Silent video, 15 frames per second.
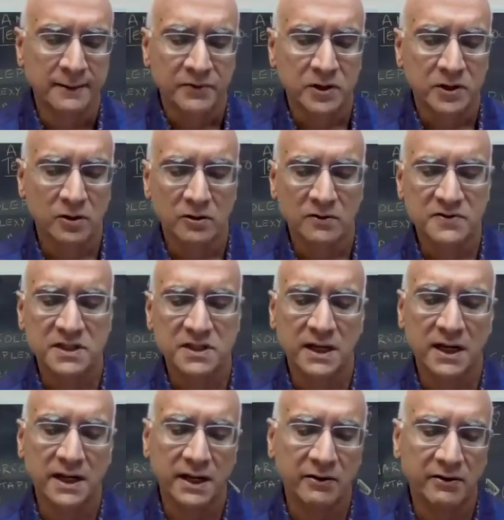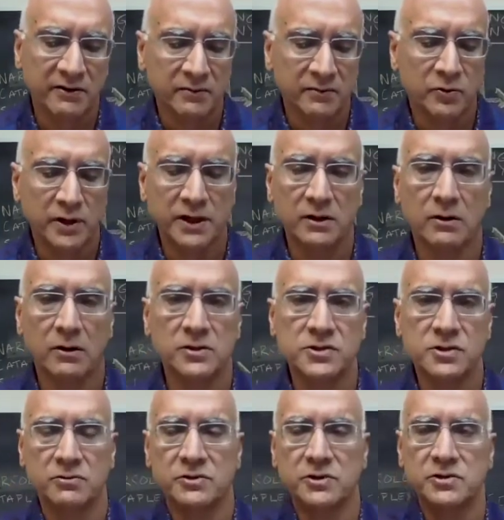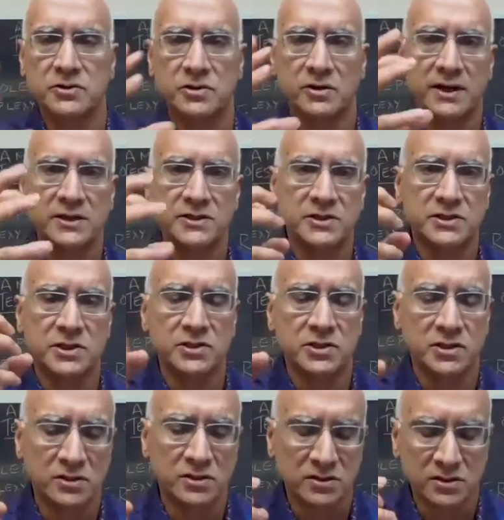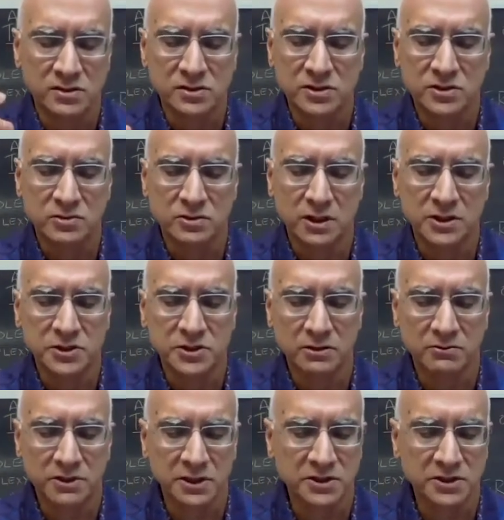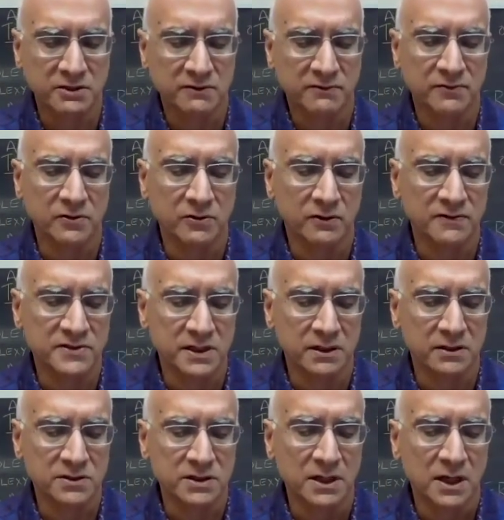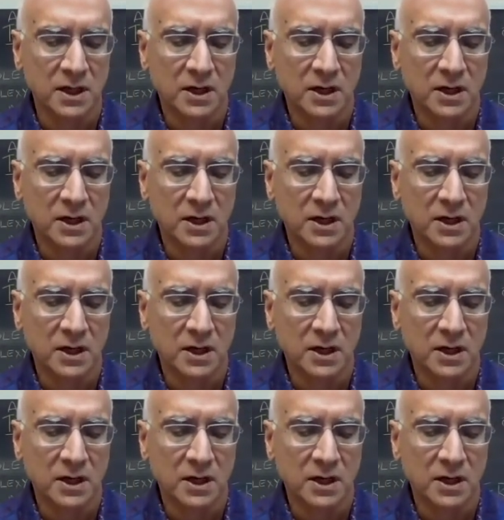The nerves in that area of the brain are also reduced. So there's a destruction or reduction of nerve cells.